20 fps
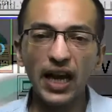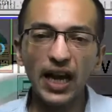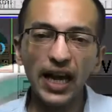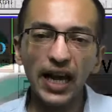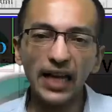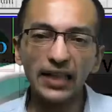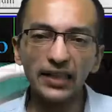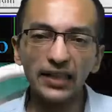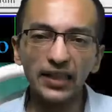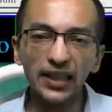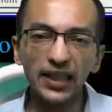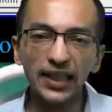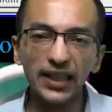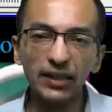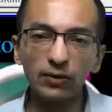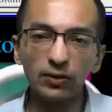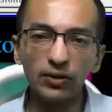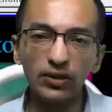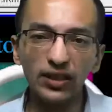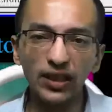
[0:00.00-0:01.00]
and dealing
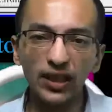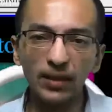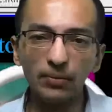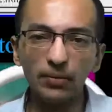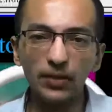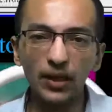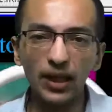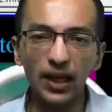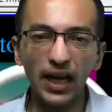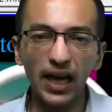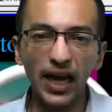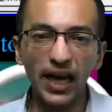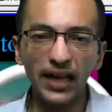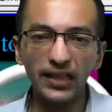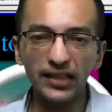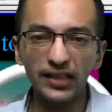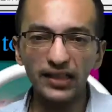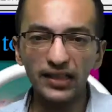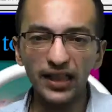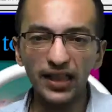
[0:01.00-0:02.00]
with them as
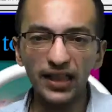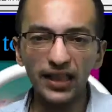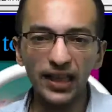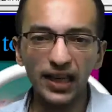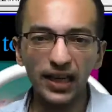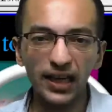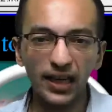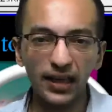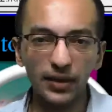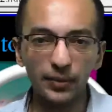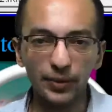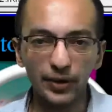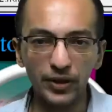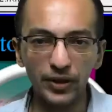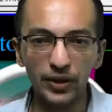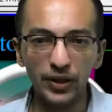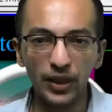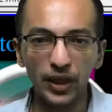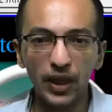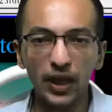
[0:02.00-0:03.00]
a single library,